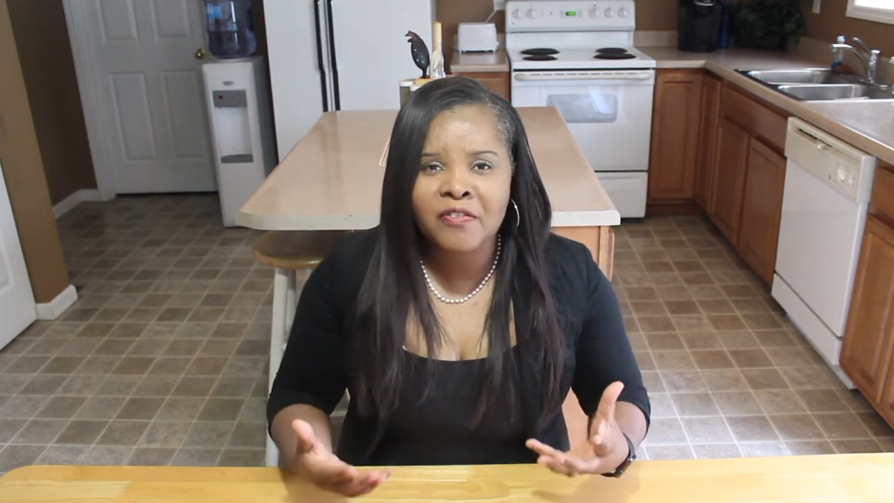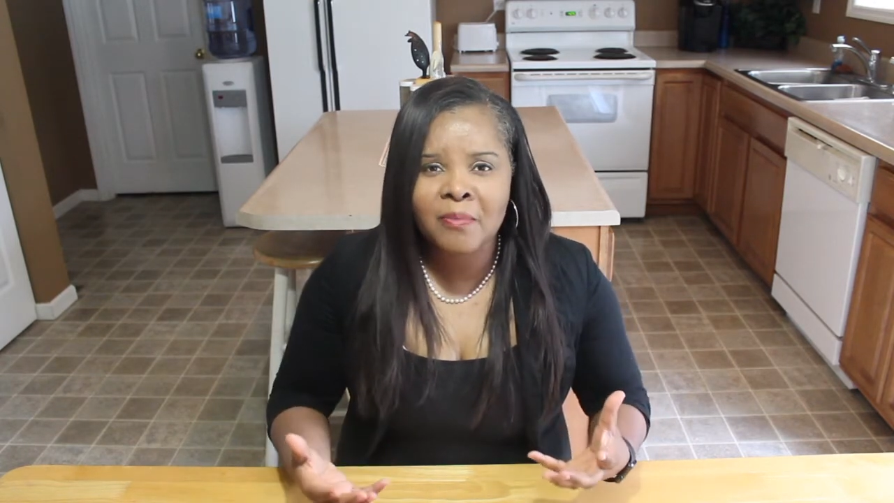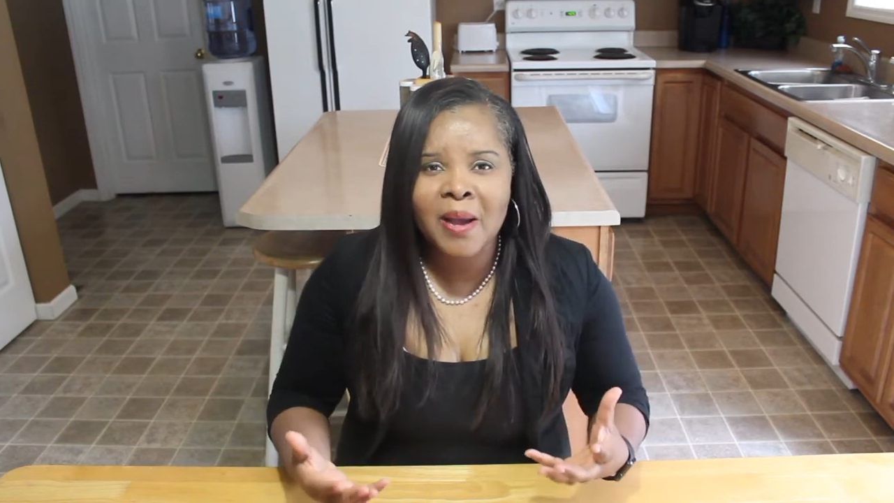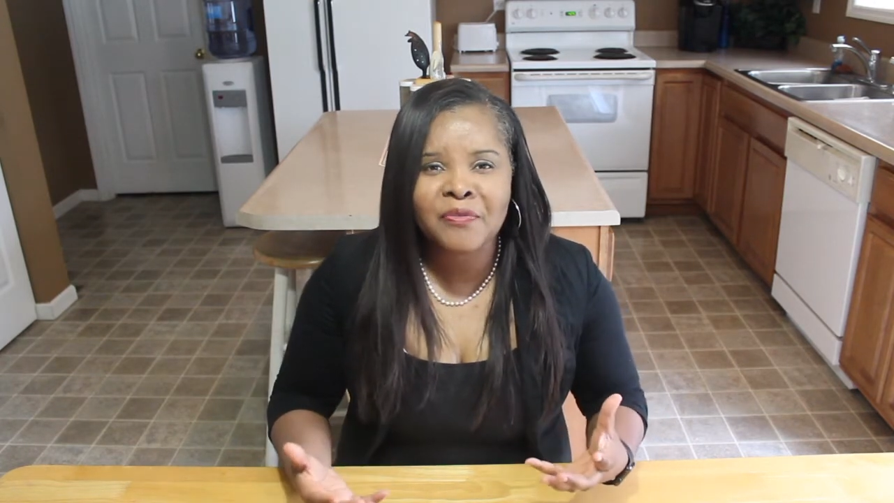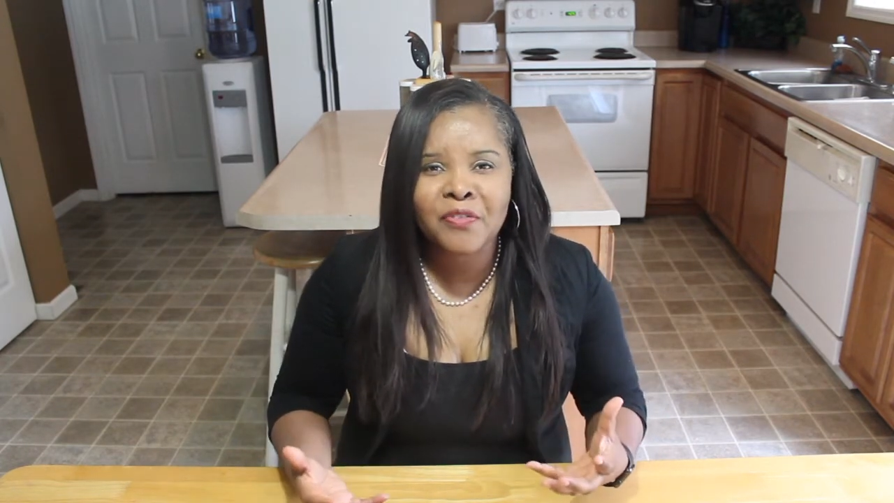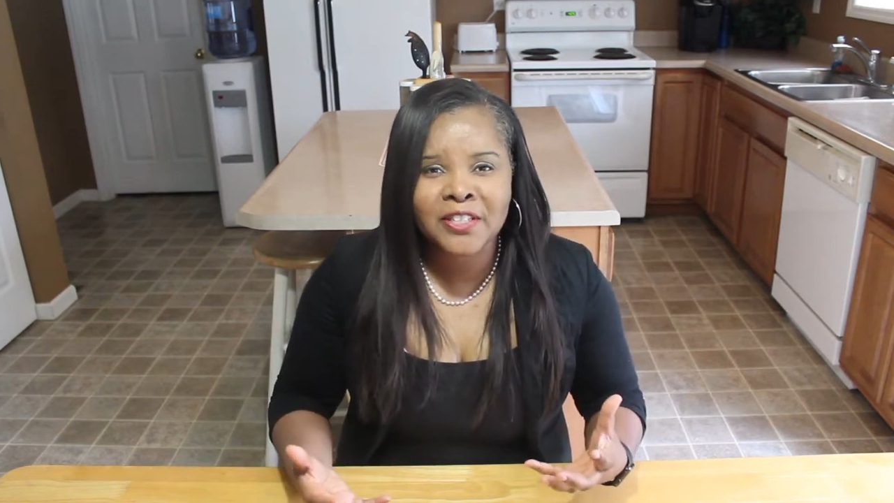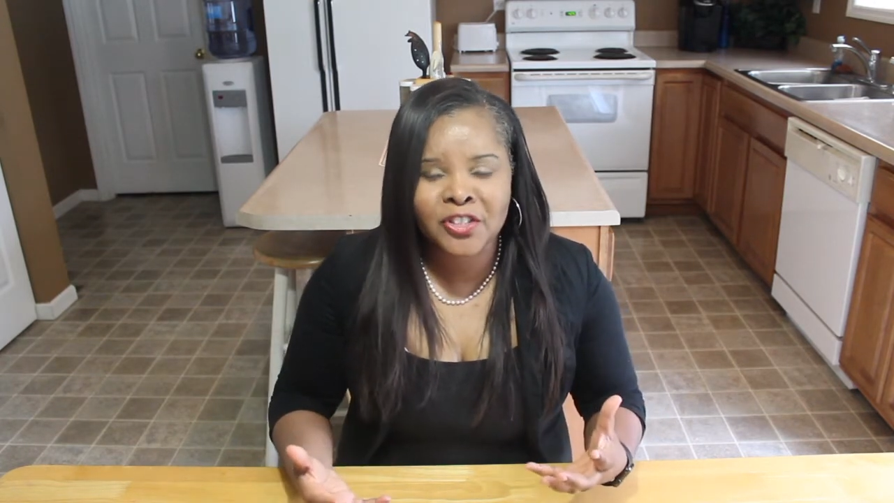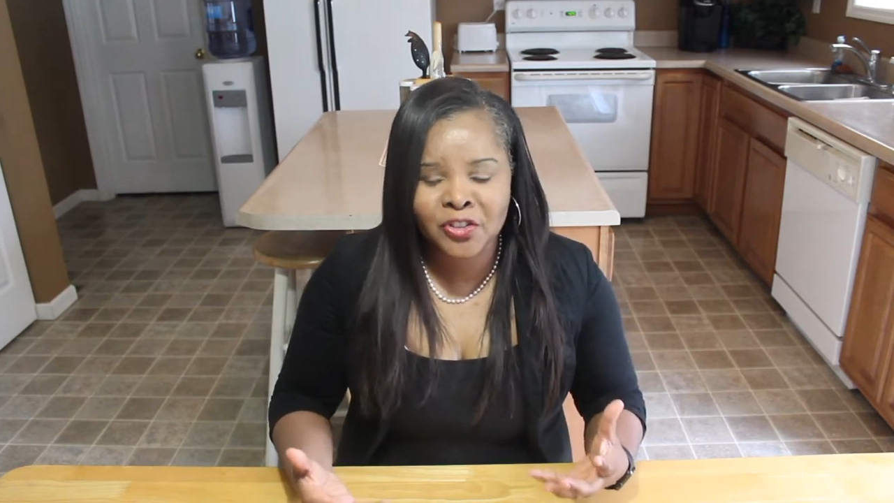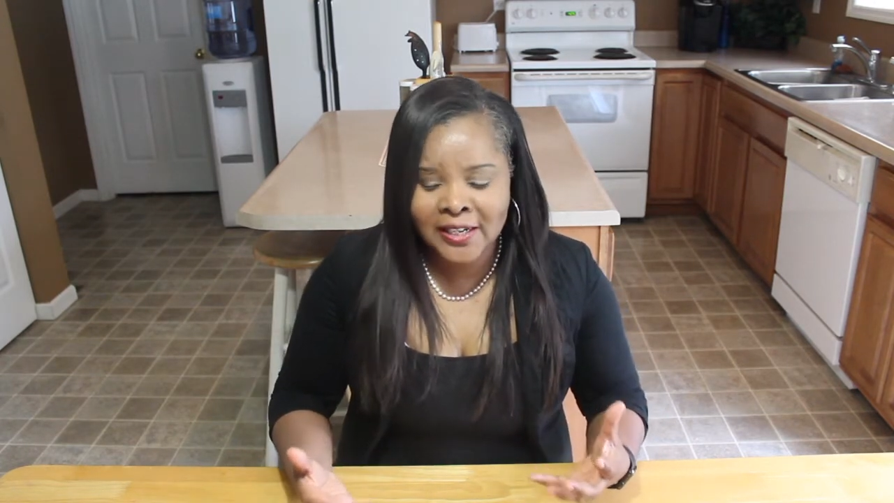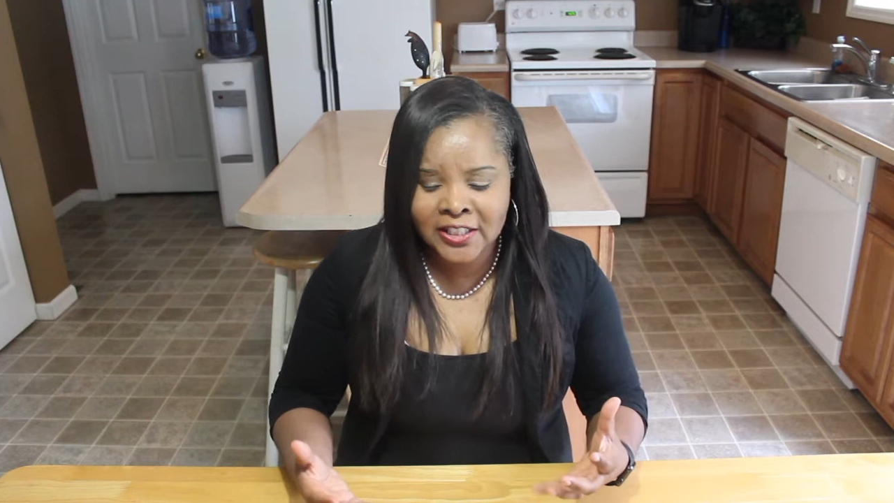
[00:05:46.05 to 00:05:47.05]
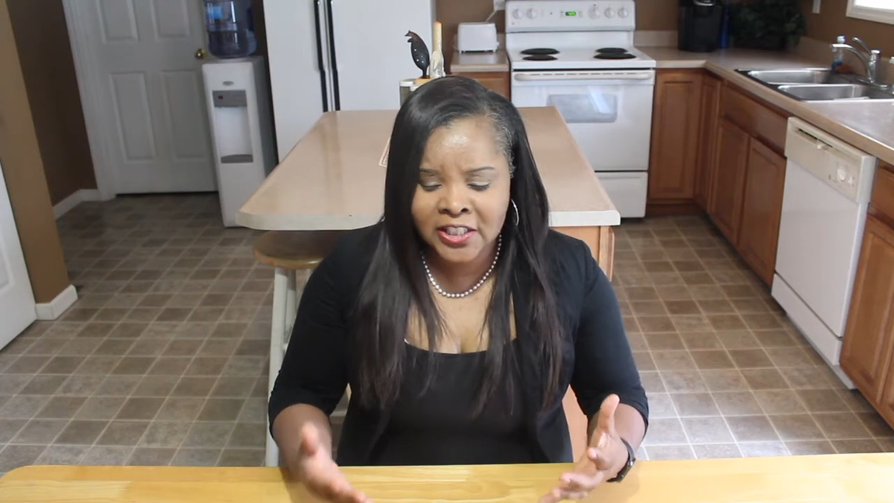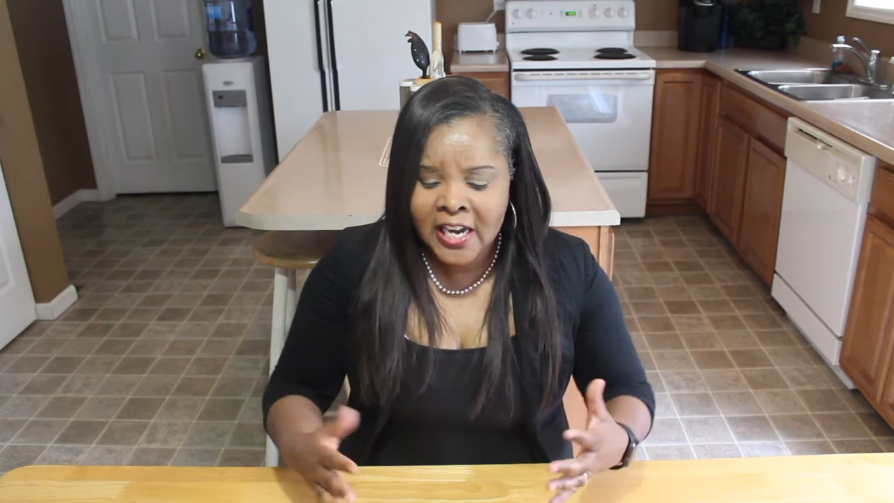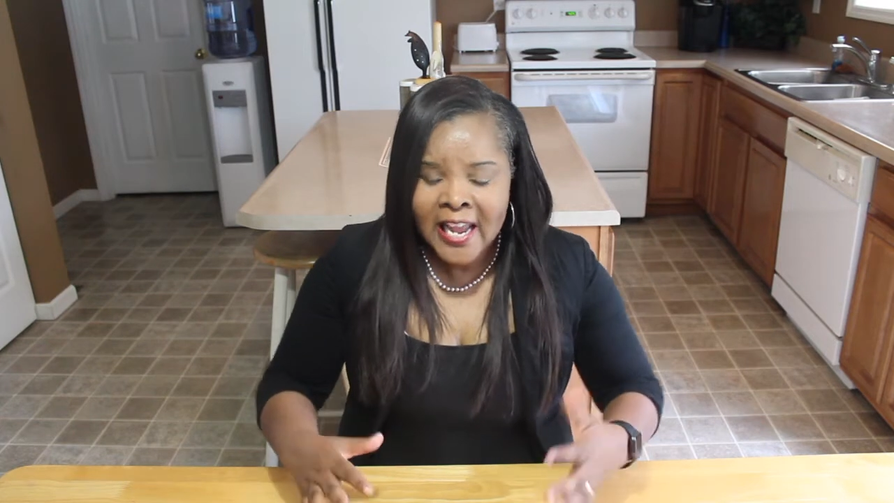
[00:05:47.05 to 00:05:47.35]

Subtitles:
of my frustration.